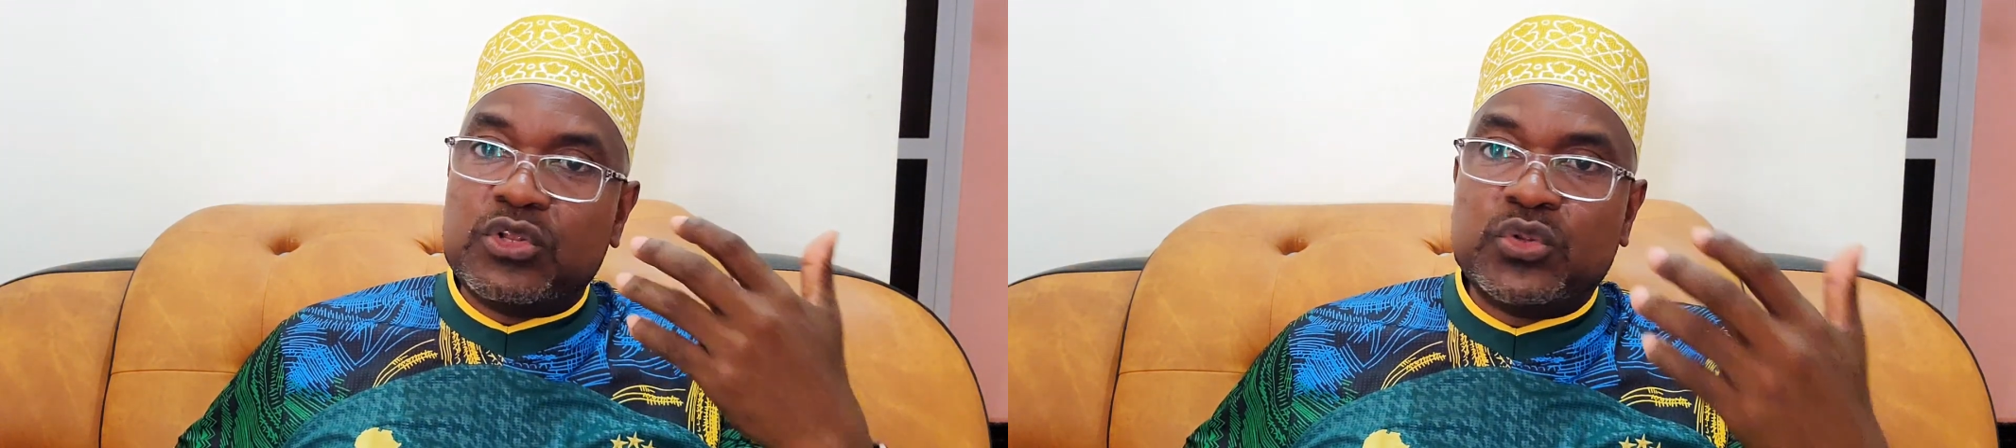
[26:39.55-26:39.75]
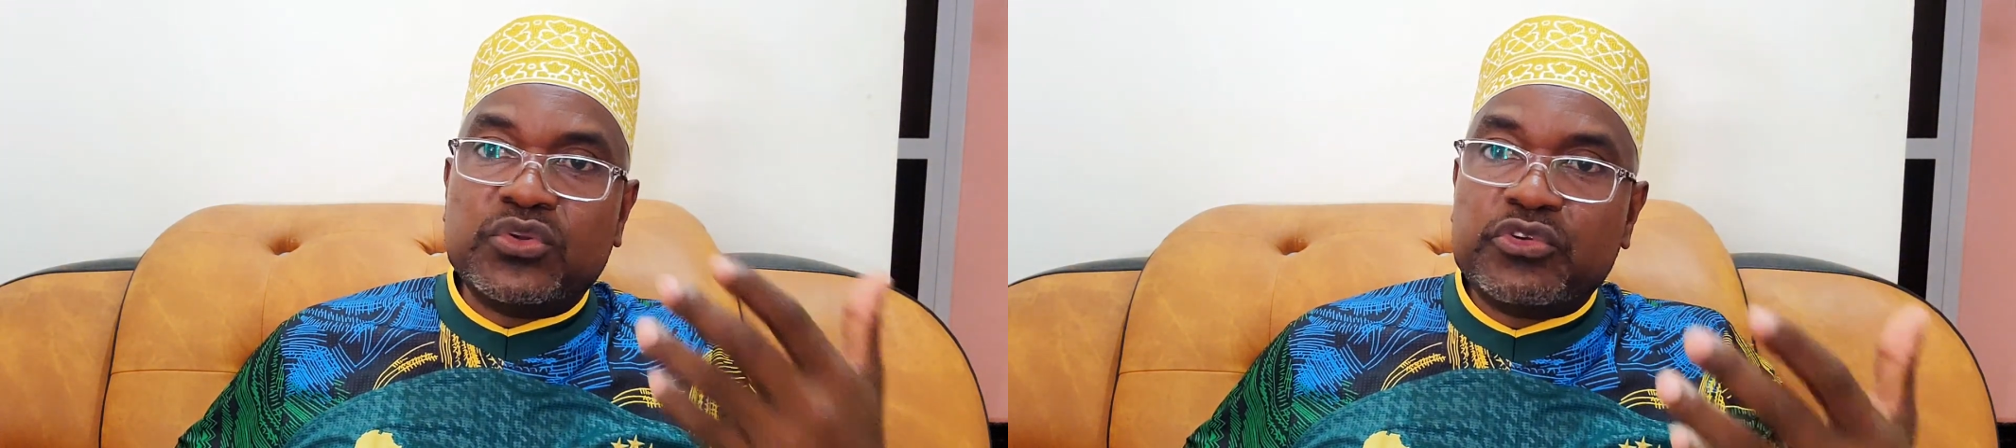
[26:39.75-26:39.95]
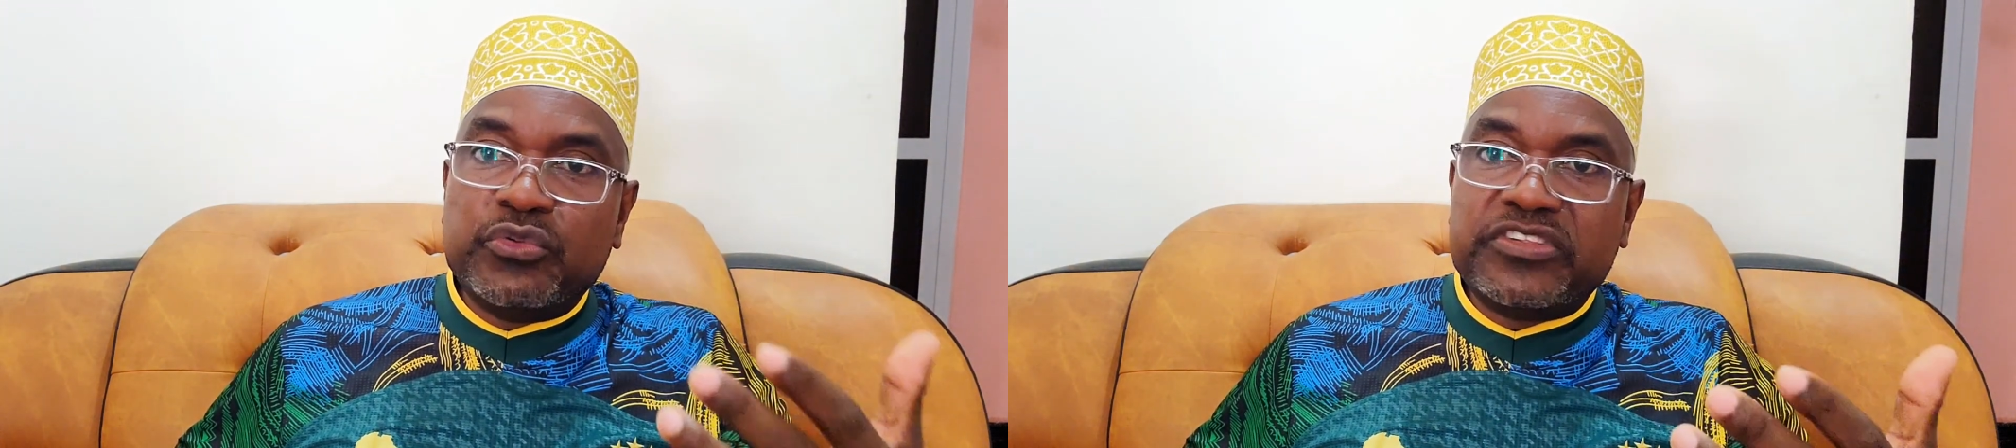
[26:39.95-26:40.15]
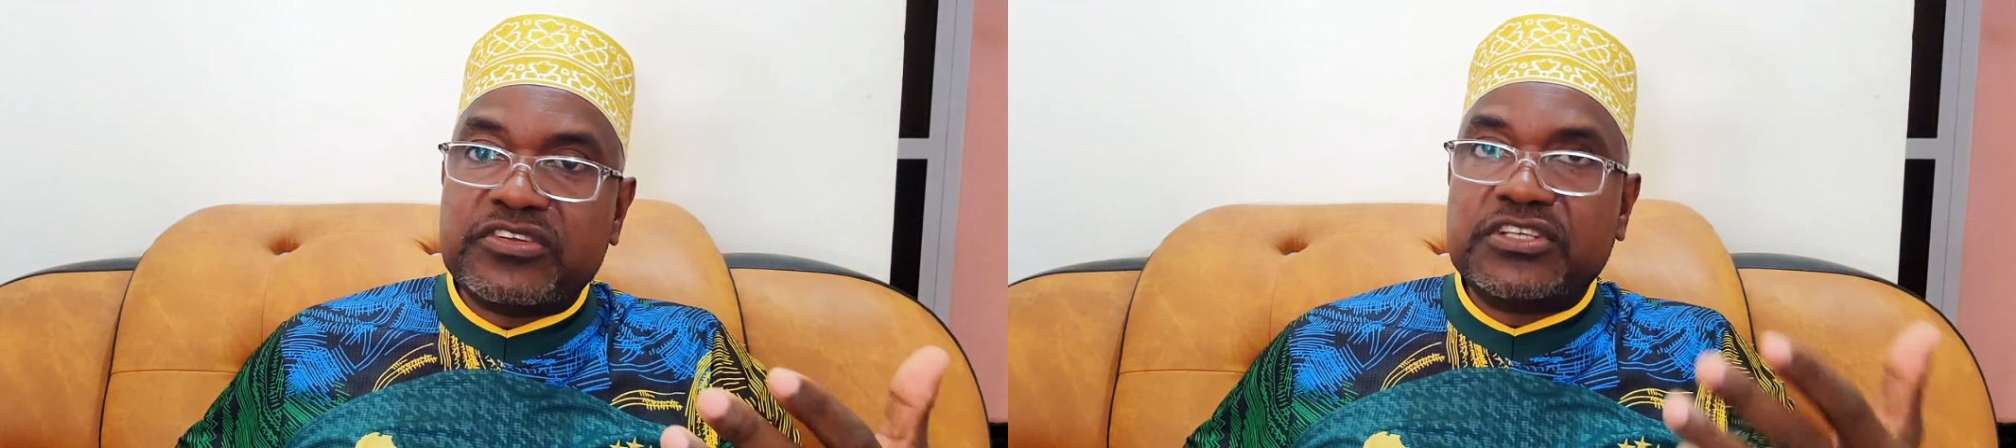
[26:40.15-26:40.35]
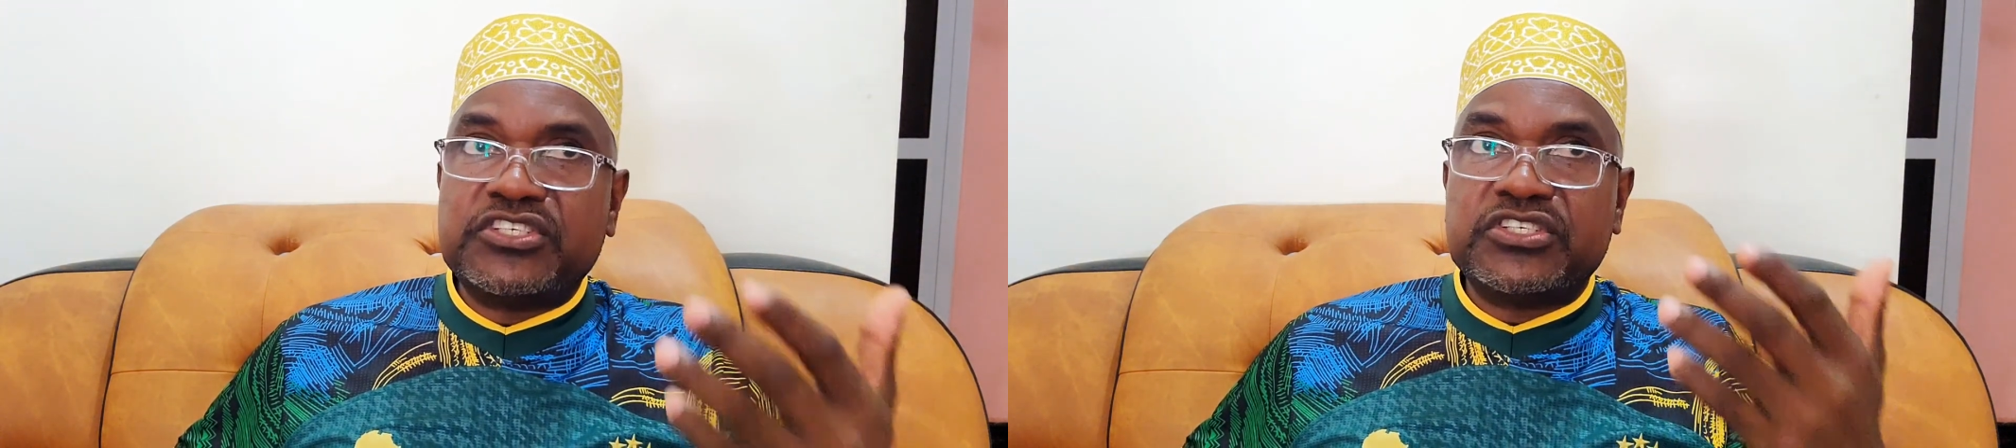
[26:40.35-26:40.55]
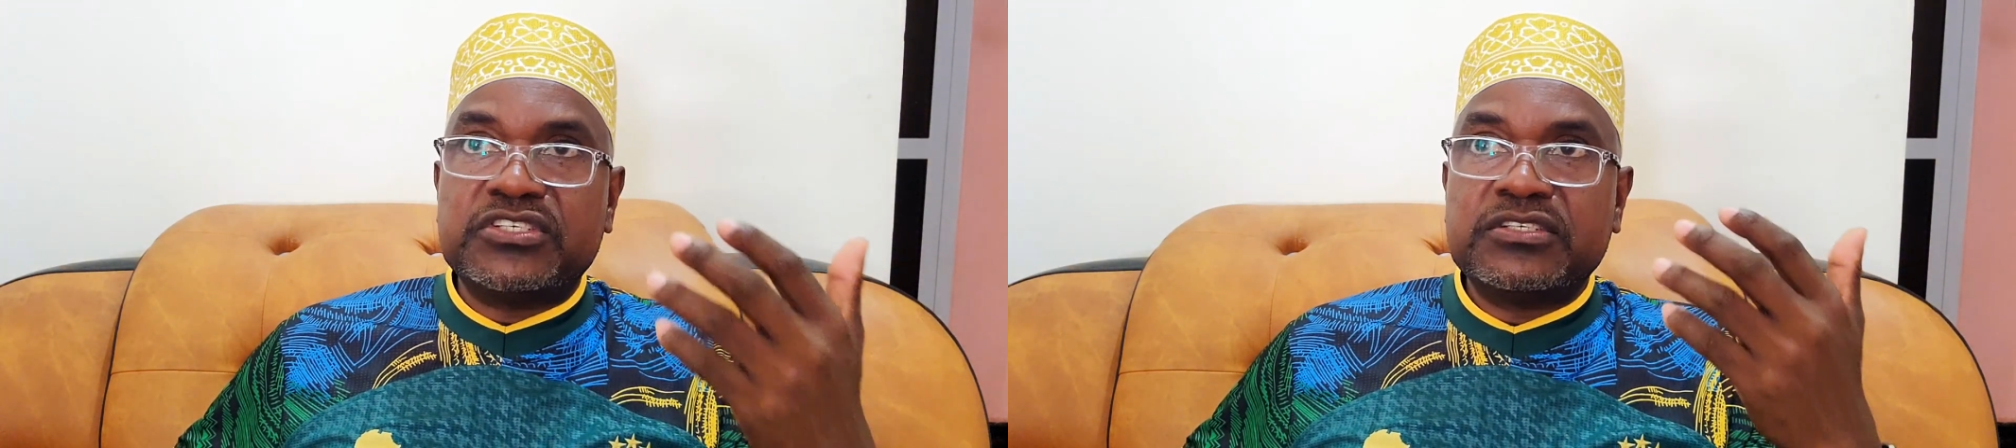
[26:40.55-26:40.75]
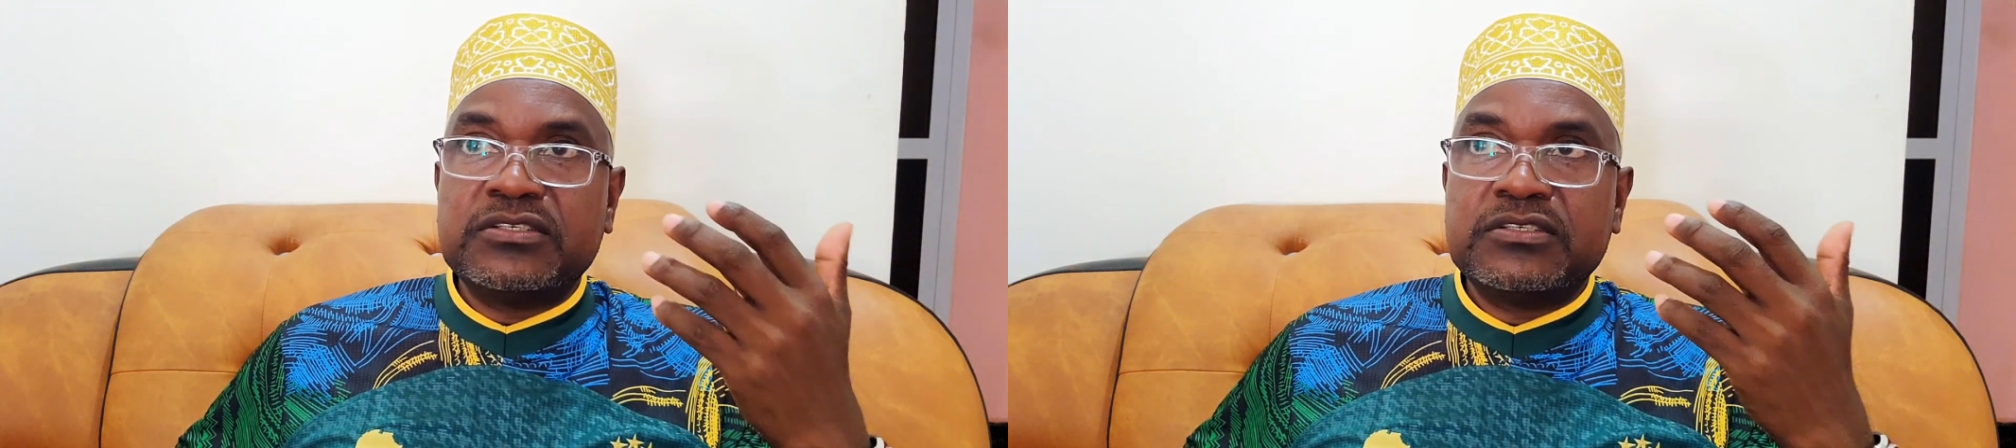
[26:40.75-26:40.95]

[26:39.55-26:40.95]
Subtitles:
do the research.